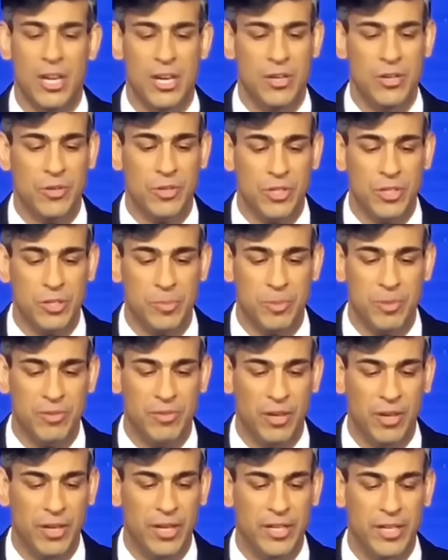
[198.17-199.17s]
who could
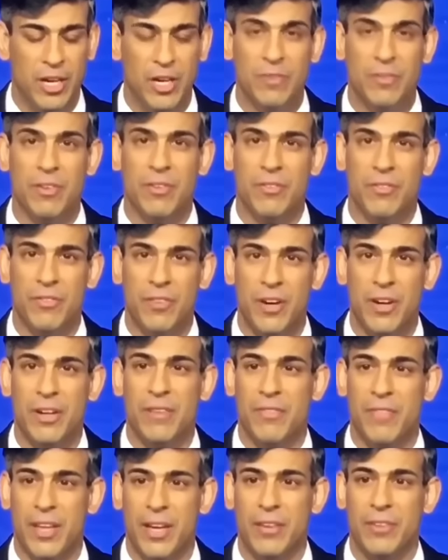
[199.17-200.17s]
provide over
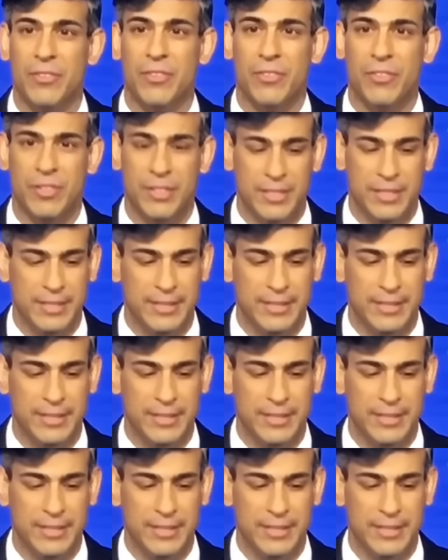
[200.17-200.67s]
5,000 sitting